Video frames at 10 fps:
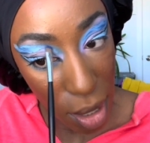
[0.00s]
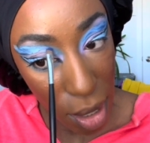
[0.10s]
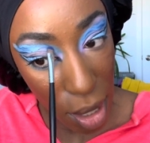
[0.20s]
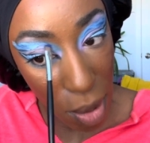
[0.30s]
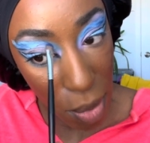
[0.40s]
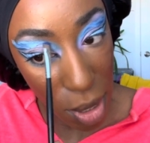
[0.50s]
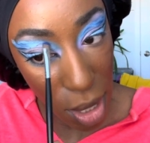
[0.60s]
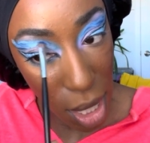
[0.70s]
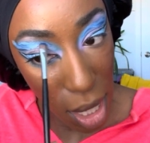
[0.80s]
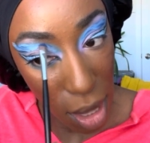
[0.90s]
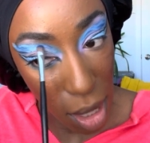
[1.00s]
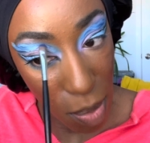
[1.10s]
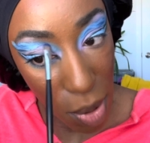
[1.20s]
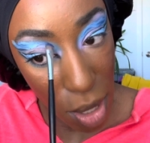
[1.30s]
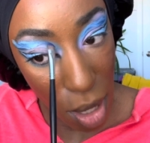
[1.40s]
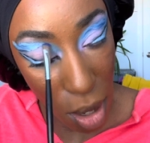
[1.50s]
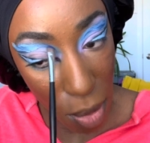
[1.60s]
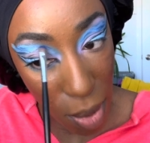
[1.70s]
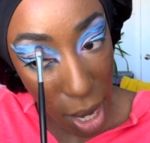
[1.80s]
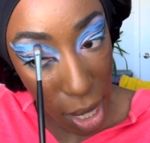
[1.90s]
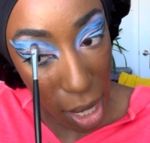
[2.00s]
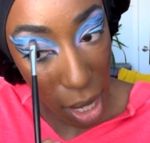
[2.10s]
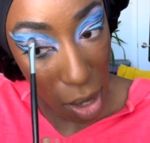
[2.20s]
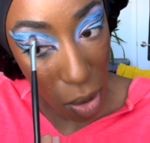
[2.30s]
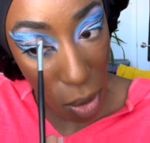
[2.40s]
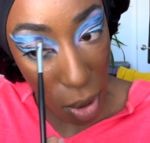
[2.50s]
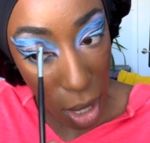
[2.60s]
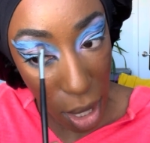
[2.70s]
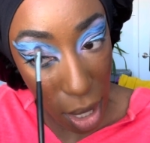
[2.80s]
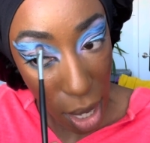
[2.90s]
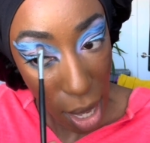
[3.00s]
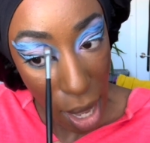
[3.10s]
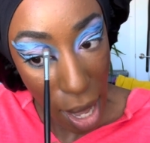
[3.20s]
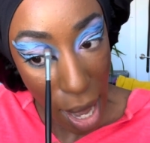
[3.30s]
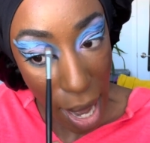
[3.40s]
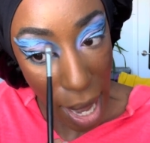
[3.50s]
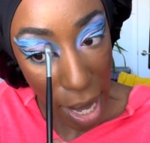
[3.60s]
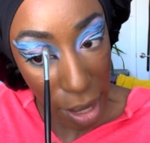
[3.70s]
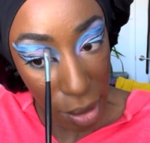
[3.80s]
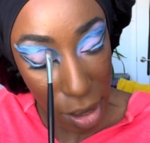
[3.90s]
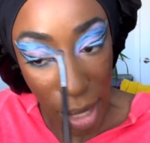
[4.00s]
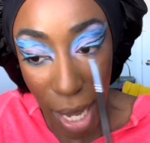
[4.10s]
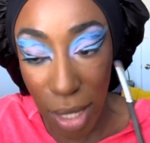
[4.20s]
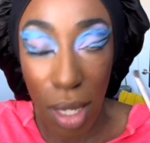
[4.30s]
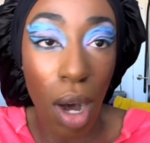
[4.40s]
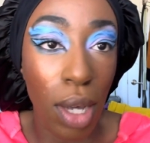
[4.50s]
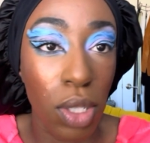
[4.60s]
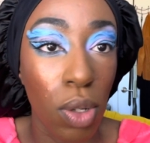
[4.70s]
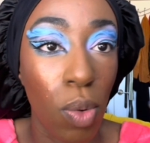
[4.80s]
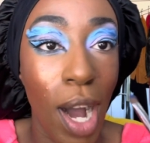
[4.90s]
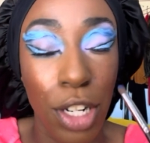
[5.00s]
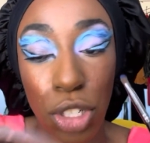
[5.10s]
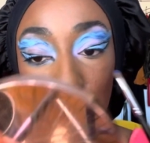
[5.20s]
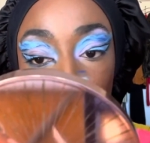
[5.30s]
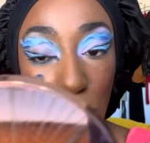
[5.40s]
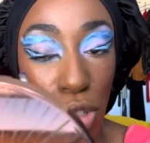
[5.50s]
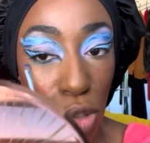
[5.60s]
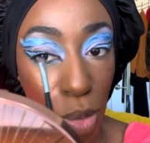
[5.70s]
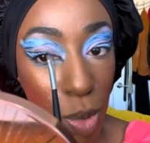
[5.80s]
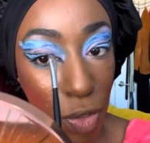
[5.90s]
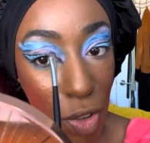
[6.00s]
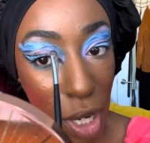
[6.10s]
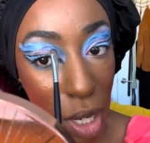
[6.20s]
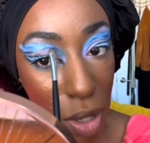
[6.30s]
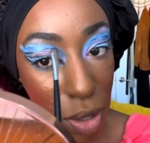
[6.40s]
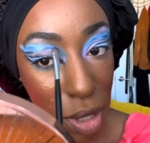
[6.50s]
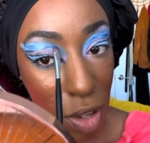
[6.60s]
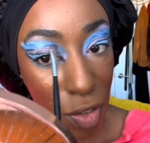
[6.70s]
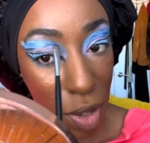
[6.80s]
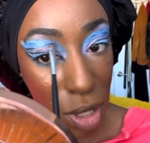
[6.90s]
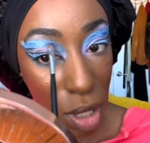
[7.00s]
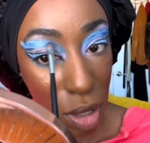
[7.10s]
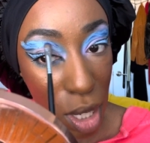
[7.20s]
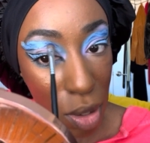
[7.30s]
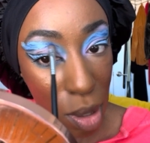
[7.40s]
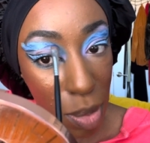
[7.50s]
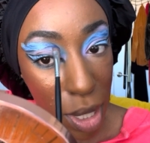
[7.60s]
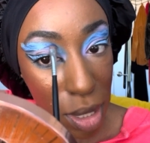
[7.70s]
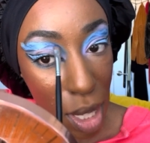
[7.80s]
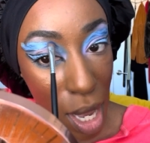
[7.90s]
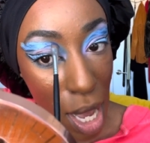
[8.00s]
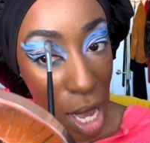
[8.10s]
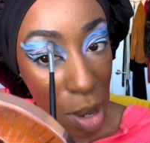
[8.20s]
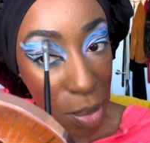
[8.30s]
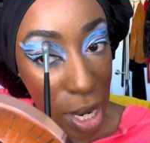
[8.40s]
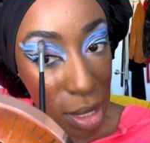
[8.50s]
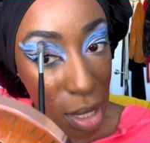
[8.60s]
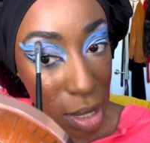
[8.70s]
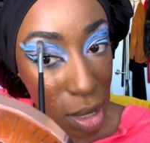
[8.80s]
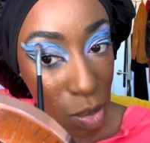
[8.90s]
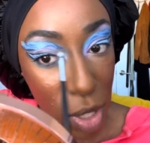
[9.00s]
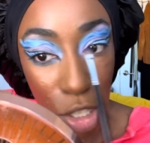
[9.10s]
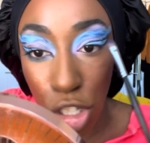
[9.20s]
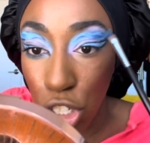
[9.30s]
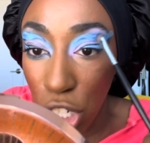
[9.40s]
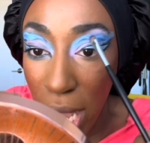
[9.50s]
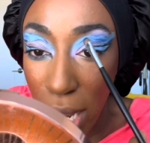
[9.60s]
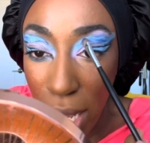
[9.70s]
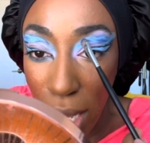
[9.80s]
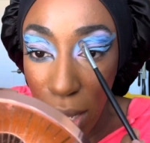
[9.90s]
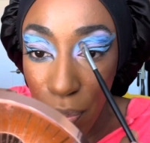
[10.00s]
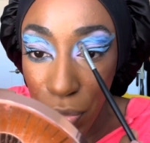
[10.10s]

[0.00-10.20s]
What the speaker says: it was in the book already or I decided to also watch YouTube videos of adult coloring books, but I saw someone shading